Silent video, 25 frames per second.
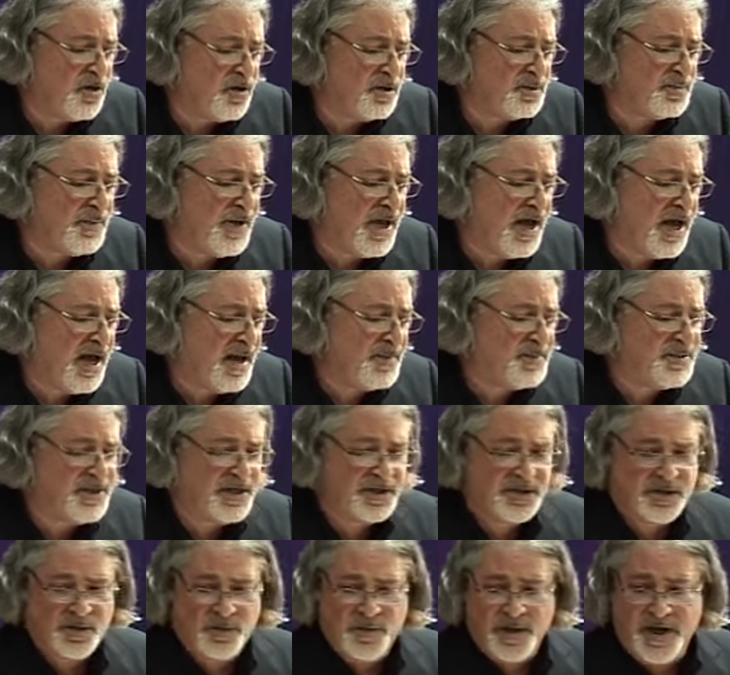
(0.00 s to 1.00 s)
not perhaps
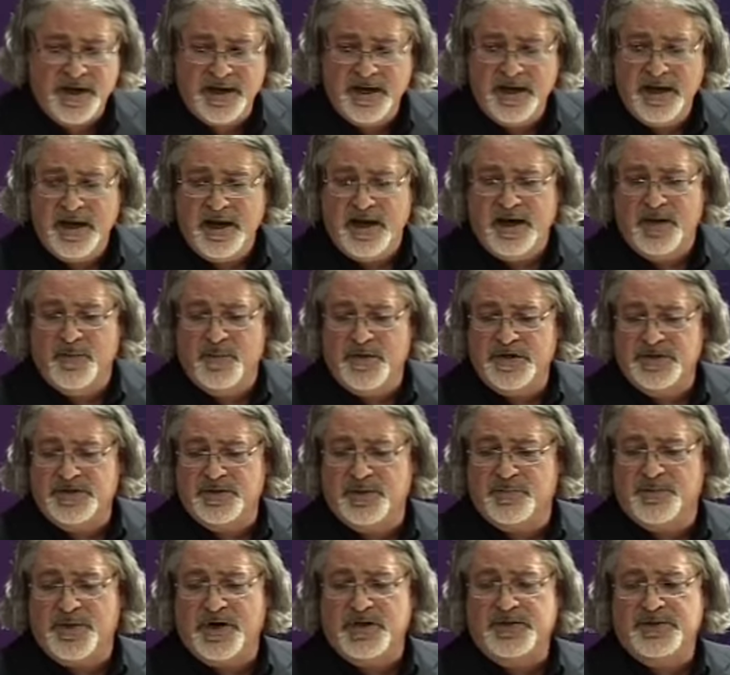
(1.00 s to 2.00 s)
in the way in which
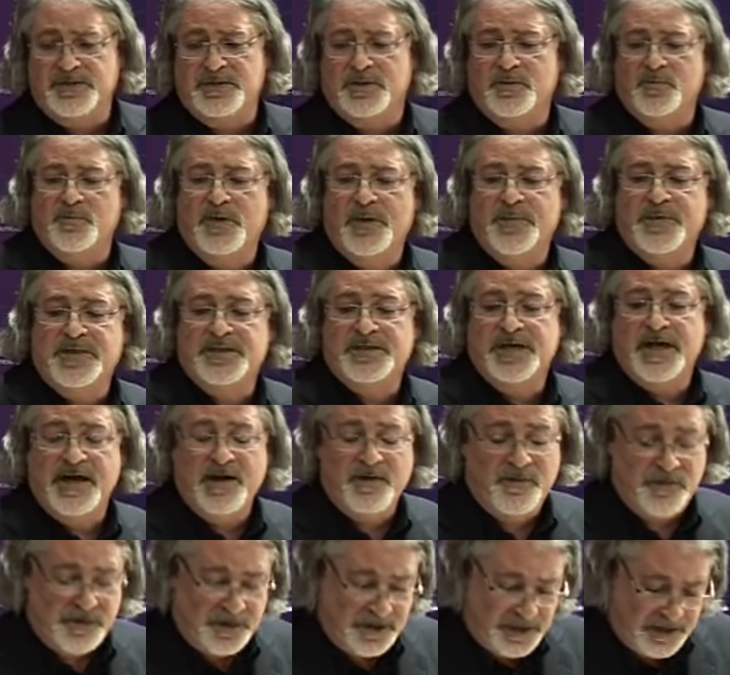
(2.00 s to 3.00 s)
the Boston Women's
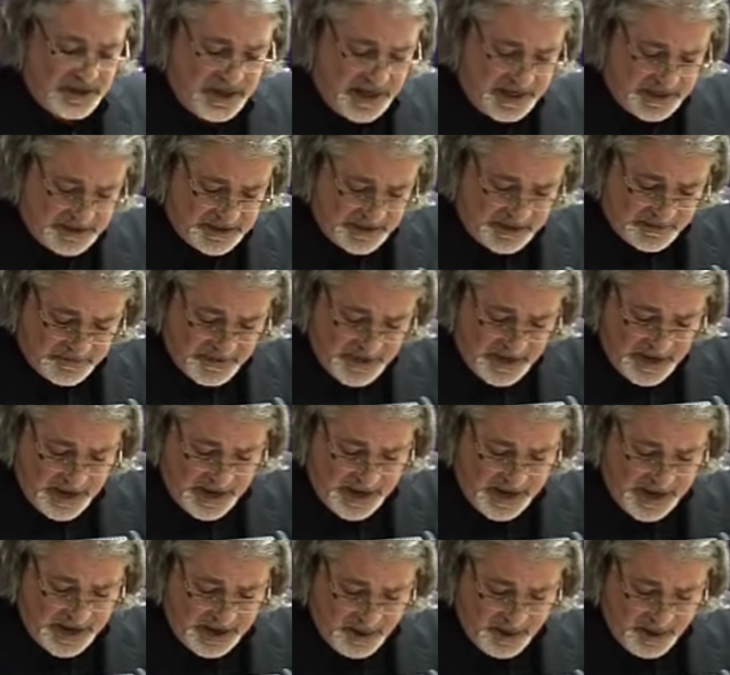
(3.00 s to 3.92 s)
Health Collective